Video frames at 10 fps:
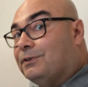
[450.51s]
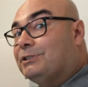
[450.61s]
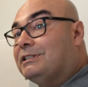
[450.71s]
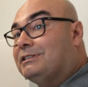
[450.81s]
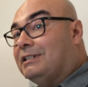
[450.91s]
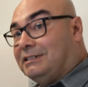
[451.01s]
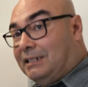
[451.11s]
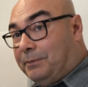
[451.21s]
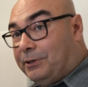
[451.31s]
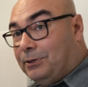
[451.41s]
versus a
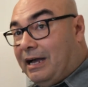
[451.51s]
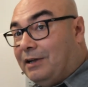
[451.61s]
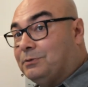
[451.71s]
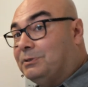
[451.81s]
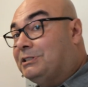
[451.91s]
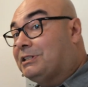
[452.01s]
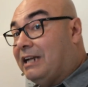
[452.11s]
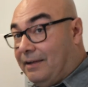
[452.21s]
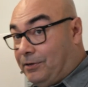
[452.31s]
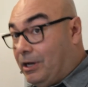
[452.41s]
typical house, which is
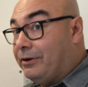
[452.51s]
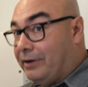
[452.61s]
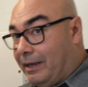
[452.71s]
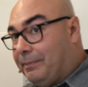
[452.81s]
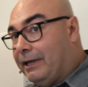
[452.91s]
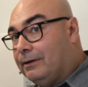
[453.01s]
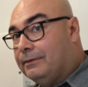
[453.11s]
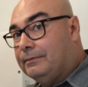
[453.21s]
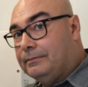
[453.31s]
going to have a 100 amp panel.